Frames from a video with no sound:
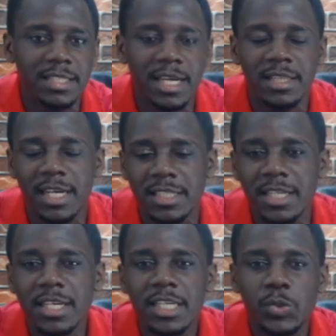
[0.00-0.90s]
And that
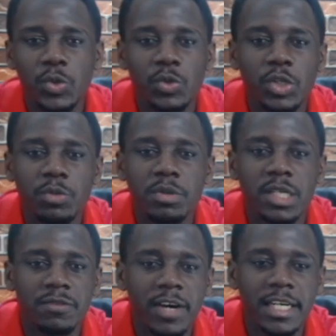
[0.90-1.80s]
is really going to be
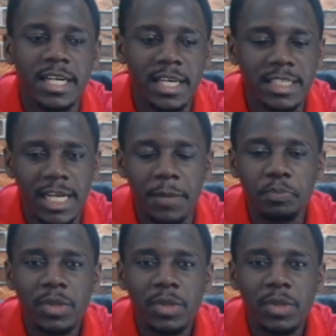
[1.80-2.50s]
rectified later,